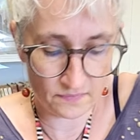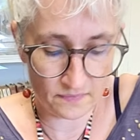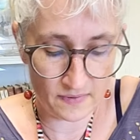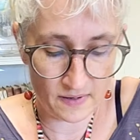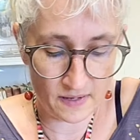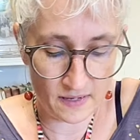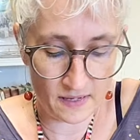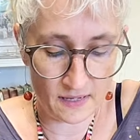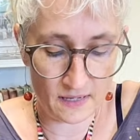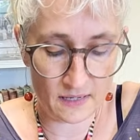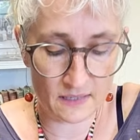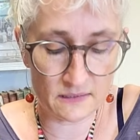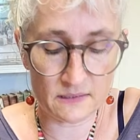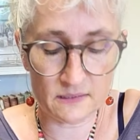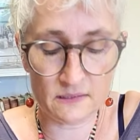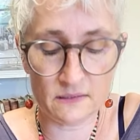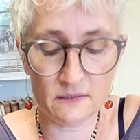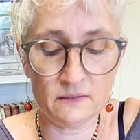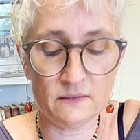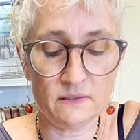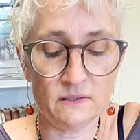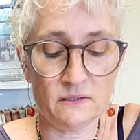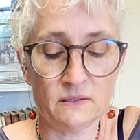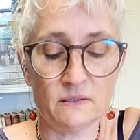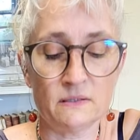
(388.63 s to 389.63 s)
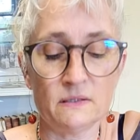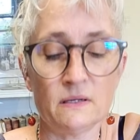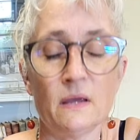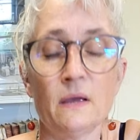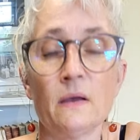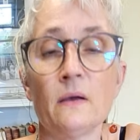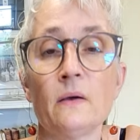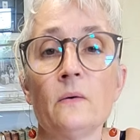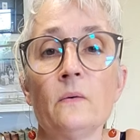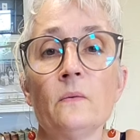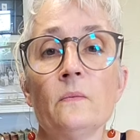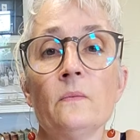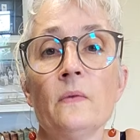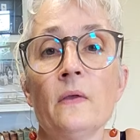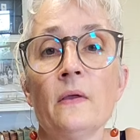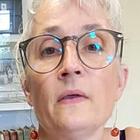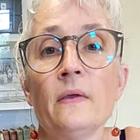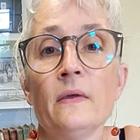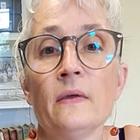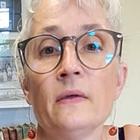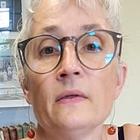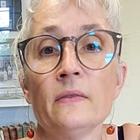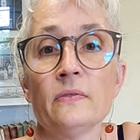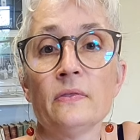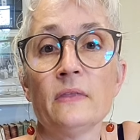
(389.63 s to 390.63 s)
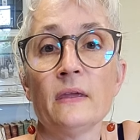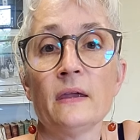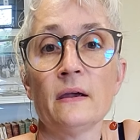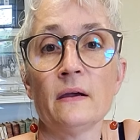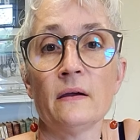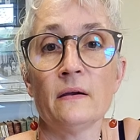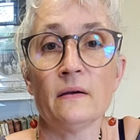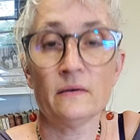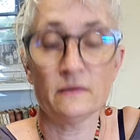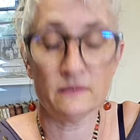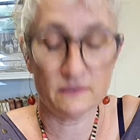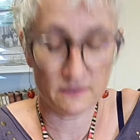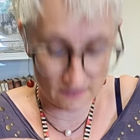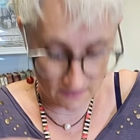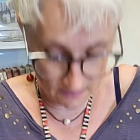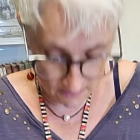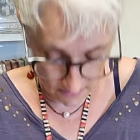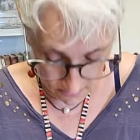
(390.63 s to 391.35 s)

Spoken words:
right, so there's the